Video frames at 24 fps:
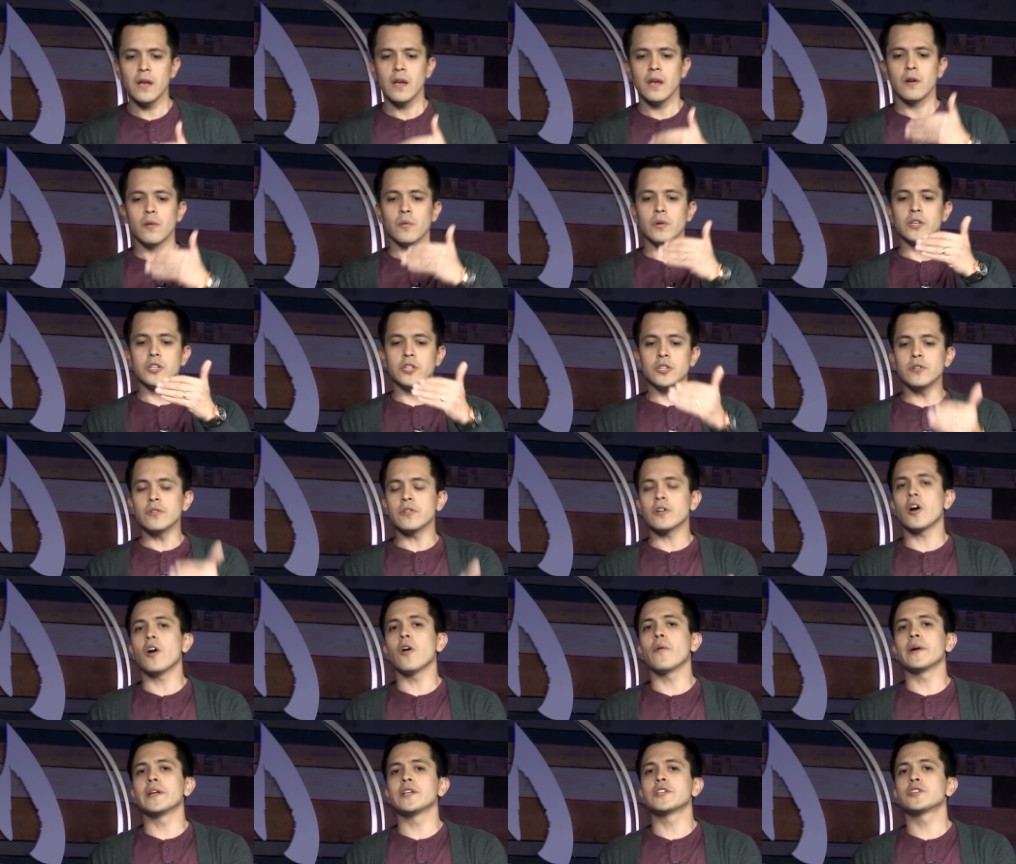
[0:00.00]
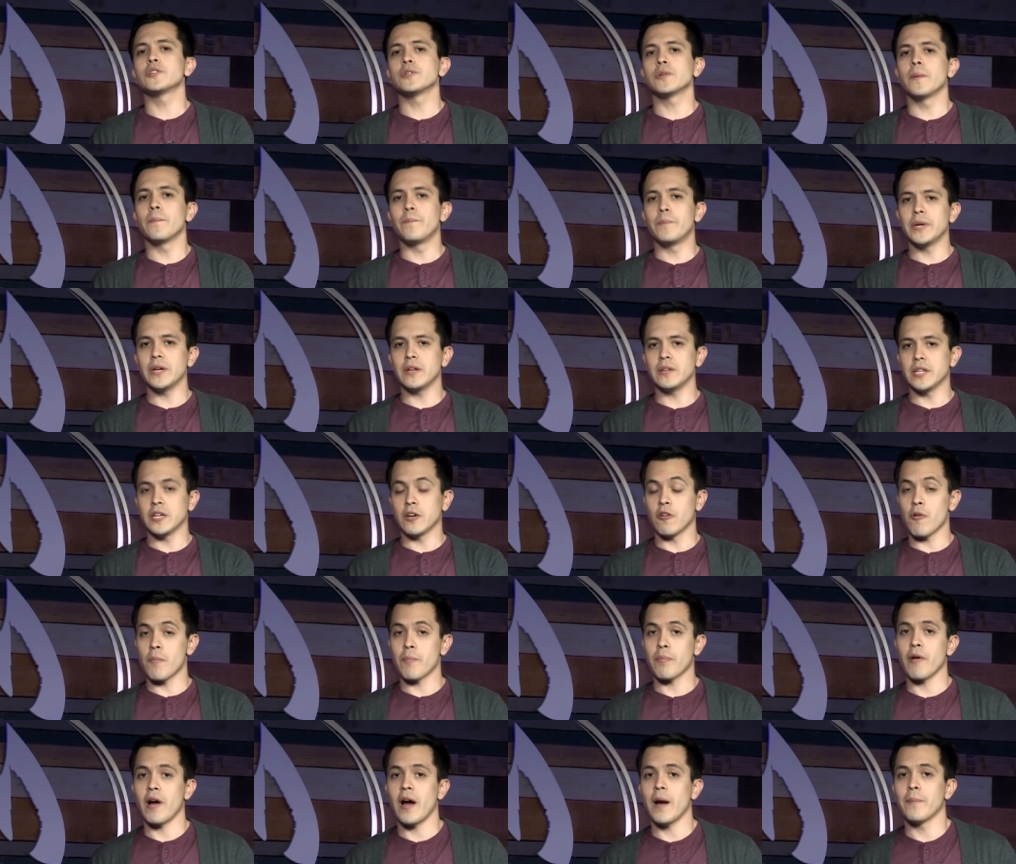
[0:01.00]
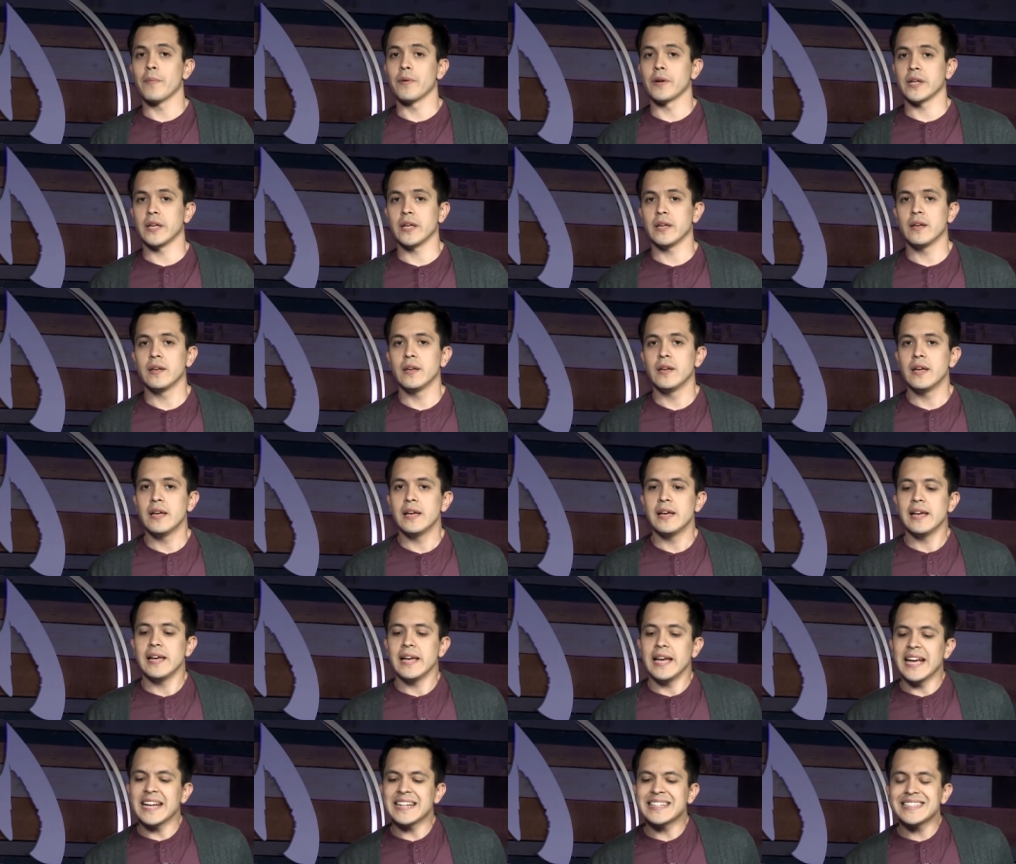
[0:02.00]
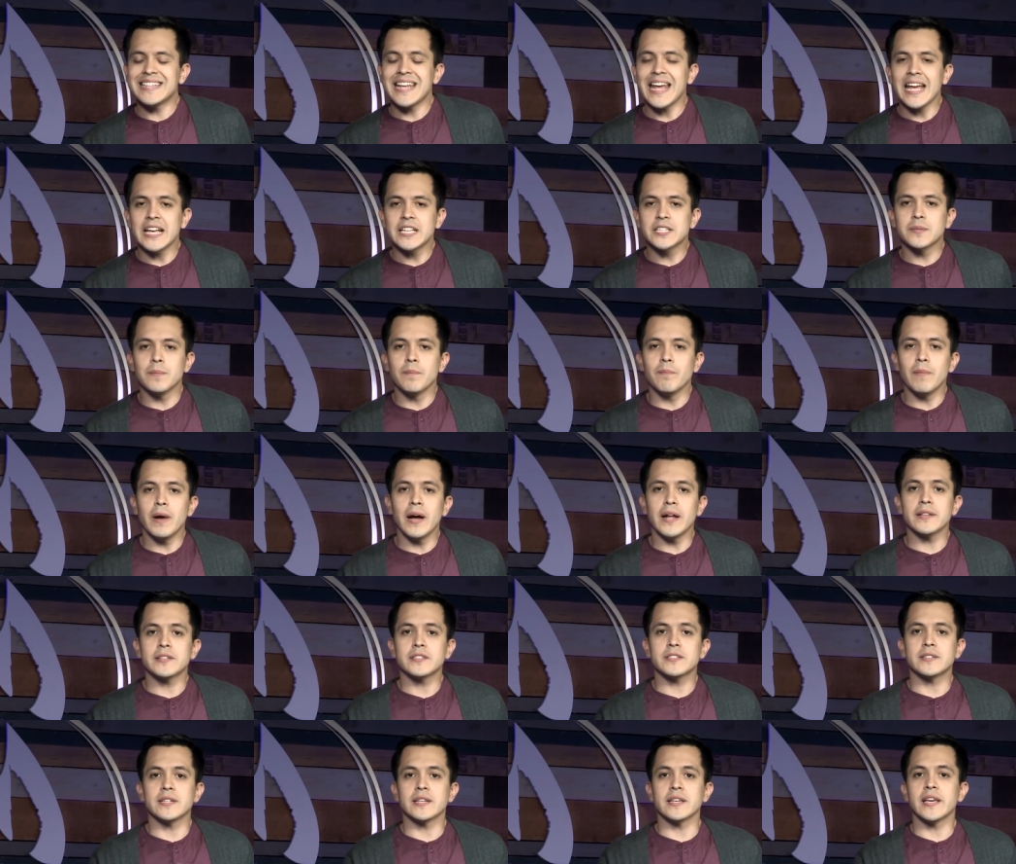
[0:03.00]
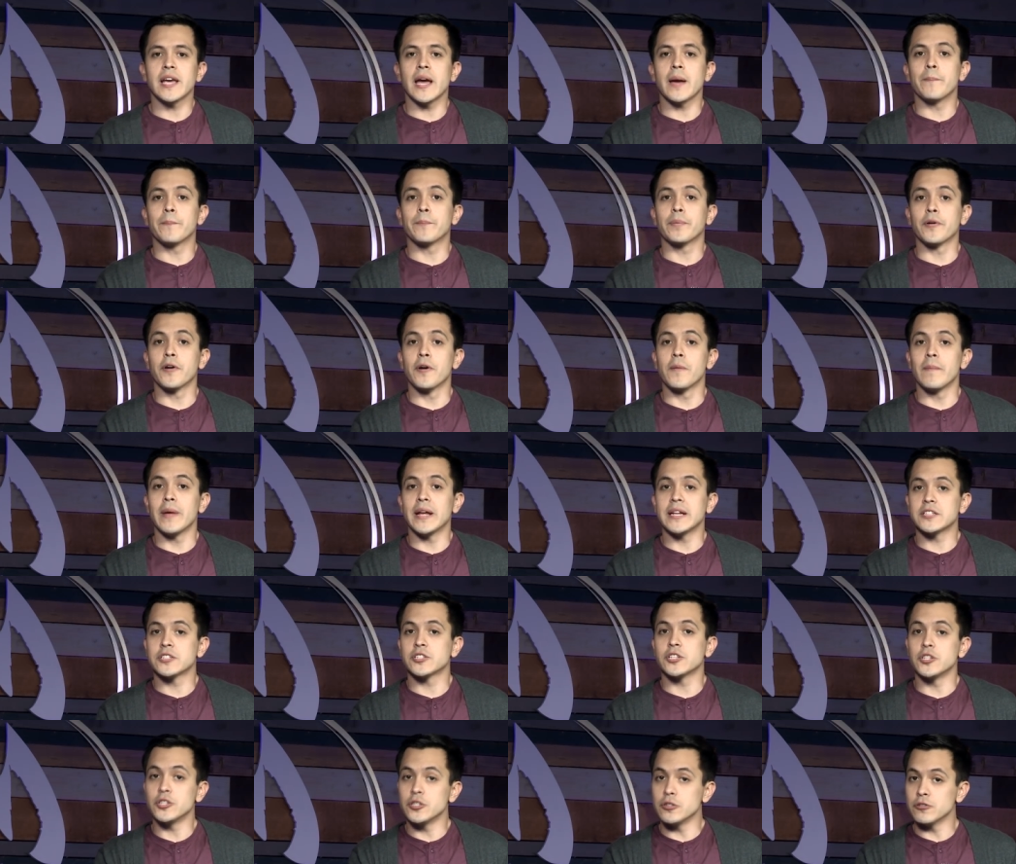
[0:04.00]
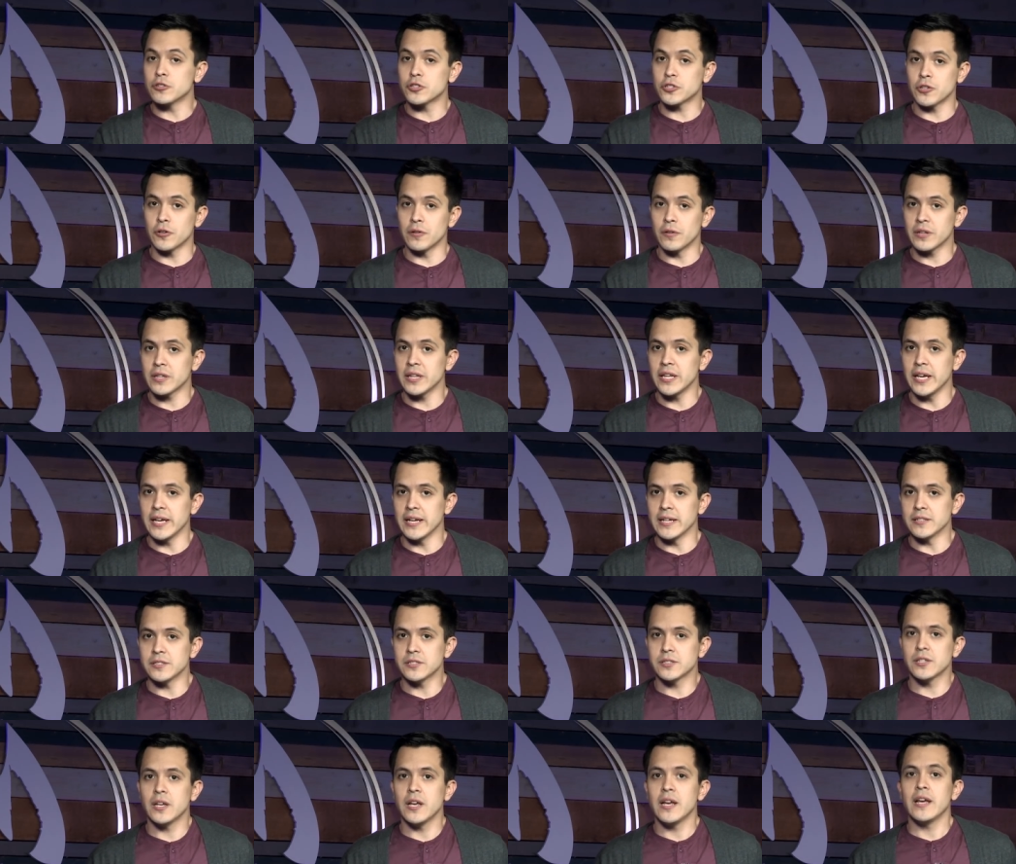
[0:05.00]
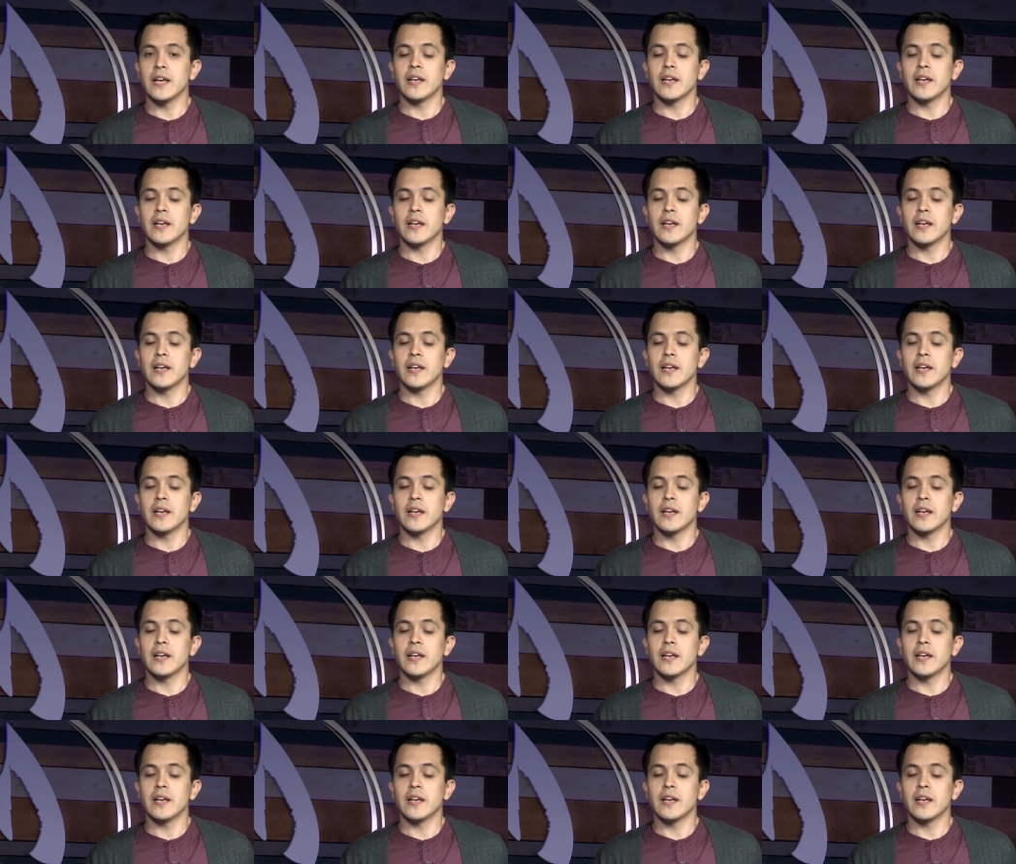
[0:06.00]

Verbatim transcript: When you go into a building or a property, it takes months to get permits to do certain things.